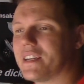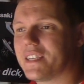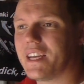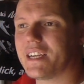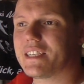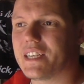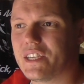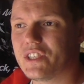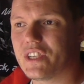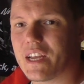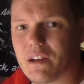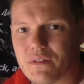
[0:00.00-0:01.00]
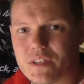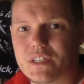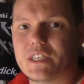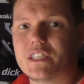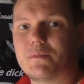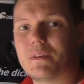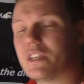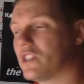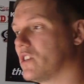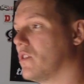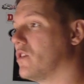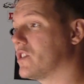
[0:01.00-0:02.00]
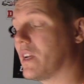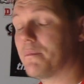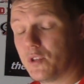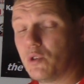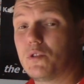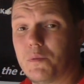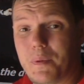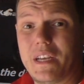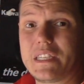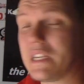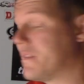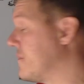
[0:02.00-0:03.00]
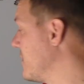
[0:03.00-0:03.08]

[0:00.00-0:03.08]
that takes energy out of the system and it slows down due to basically